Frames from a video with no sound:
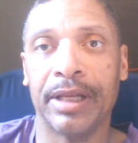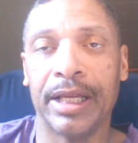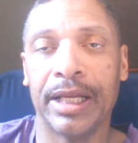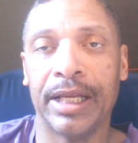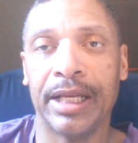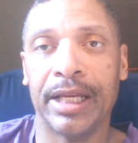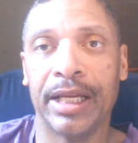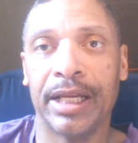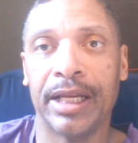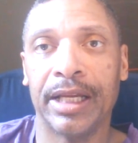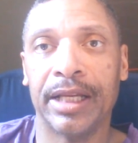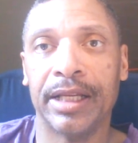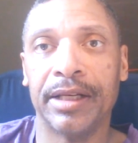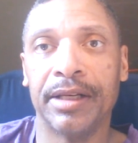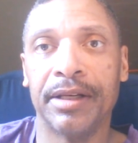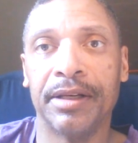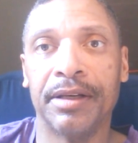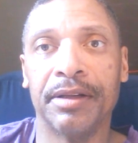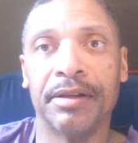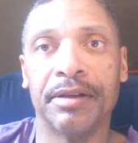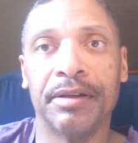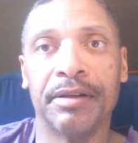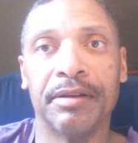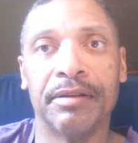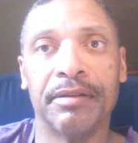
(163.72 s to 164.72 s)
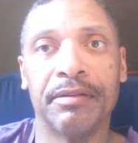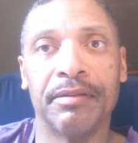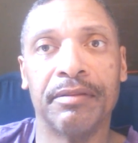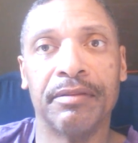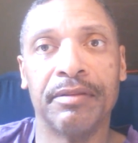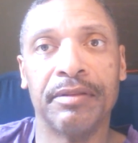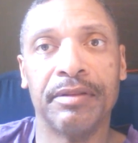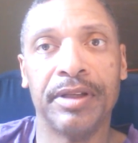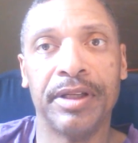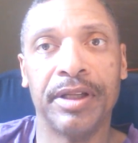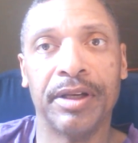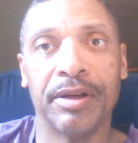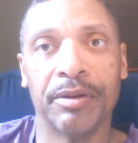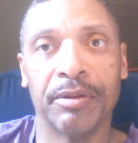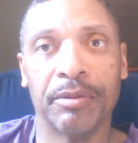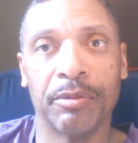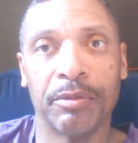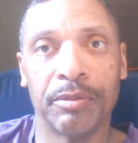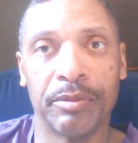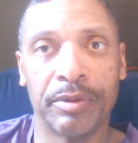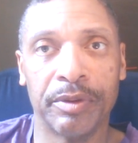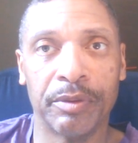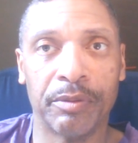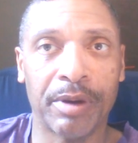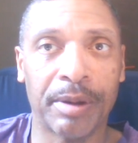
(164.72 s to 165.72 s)
And, you
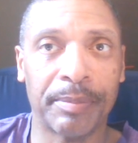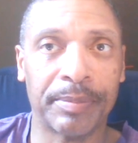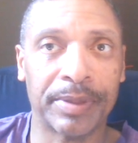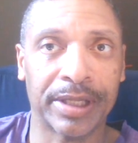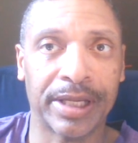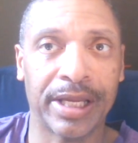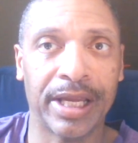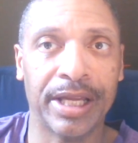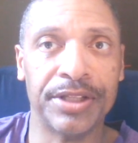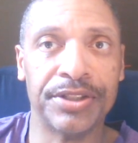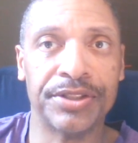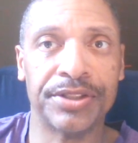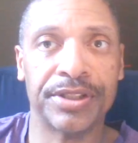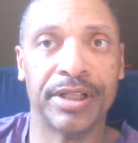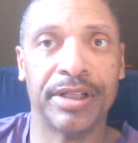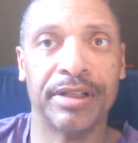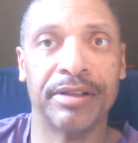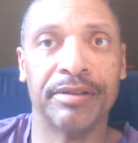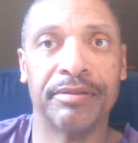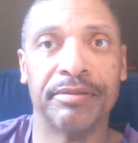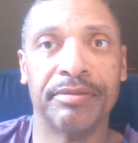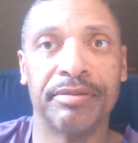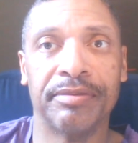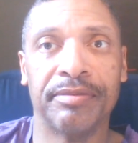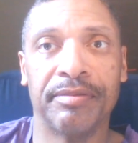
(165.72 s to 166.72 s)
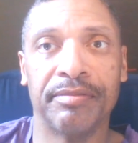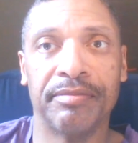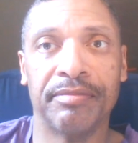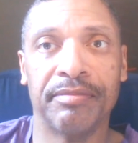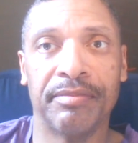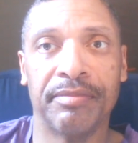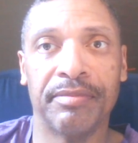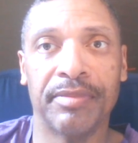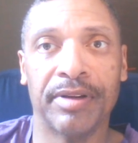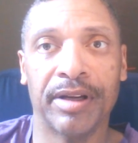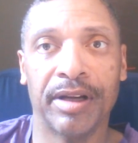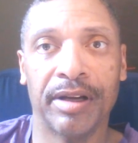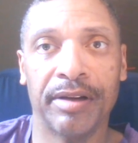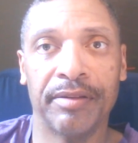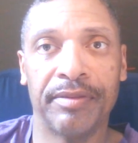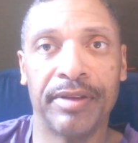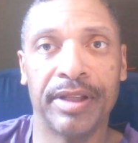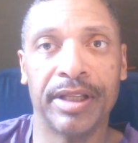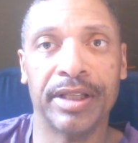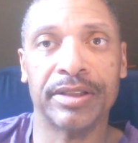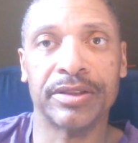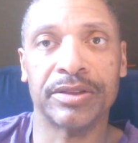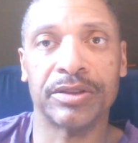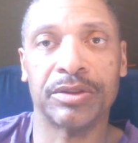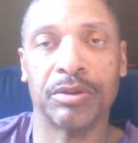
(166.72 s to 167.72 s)
know, the replication of
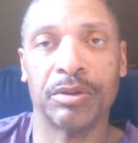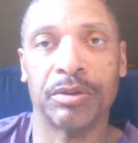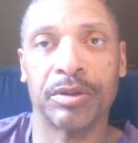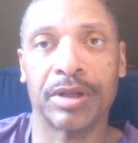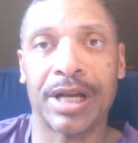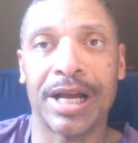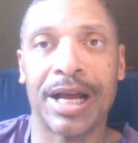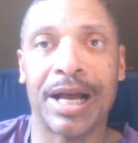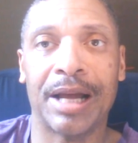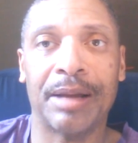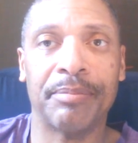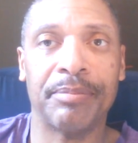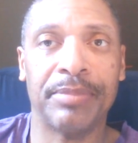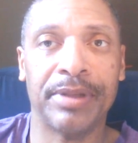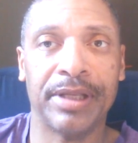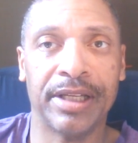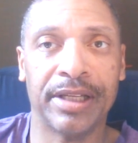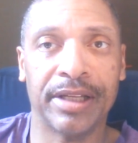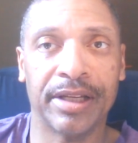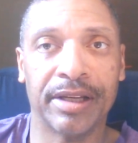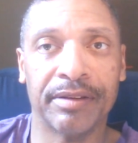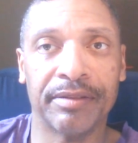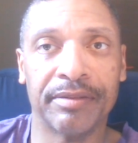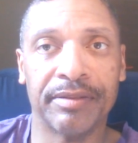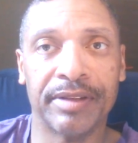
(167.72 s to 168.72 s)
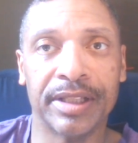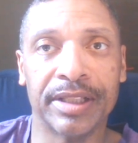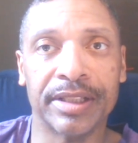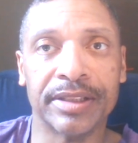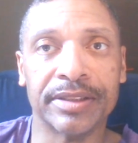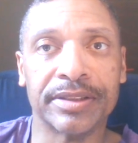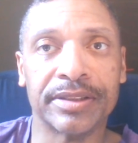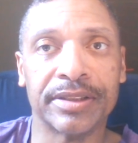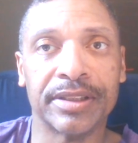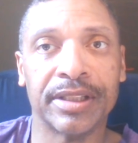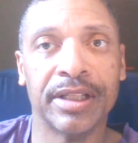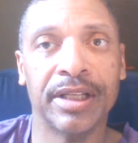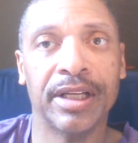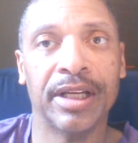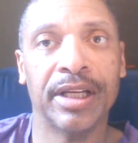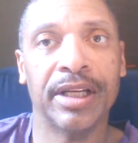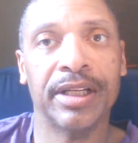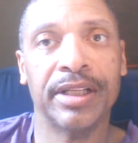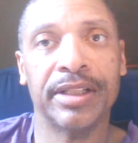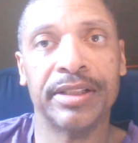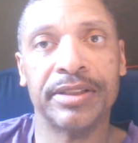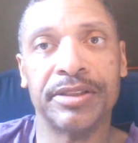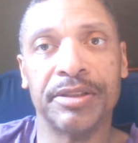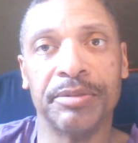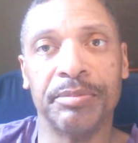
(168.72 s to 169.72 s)
this or copying of this
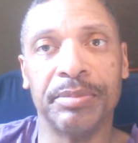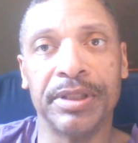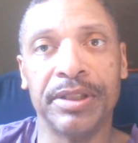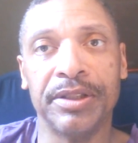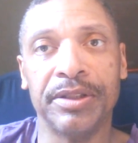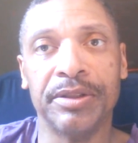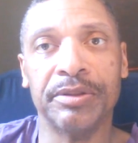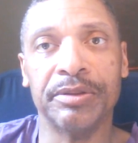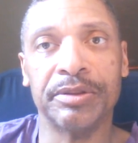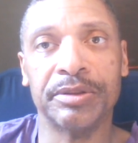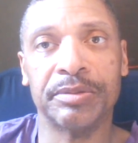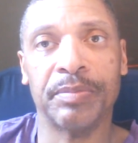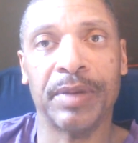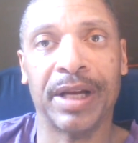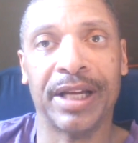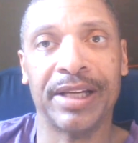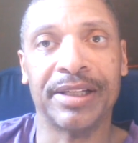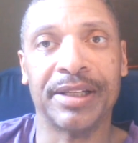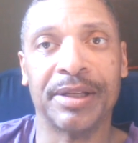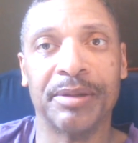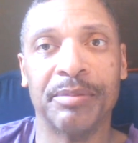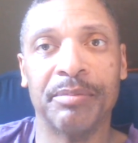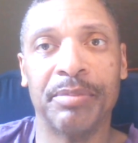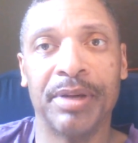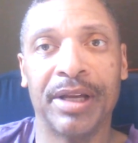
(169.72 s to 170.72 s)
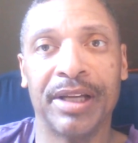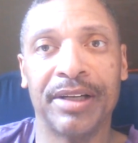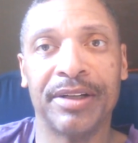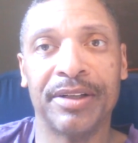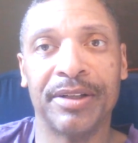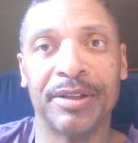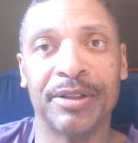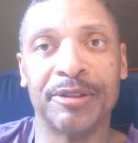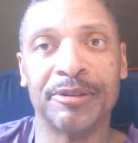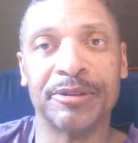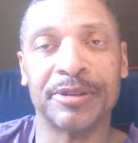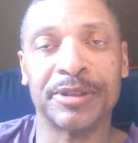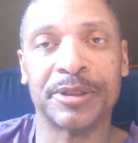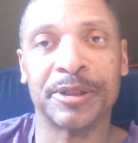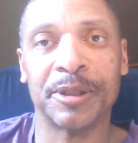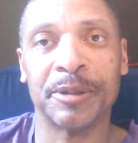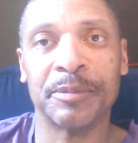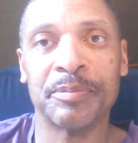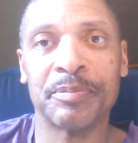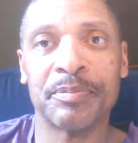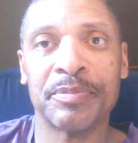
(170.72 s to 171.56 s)
to be used by competitors.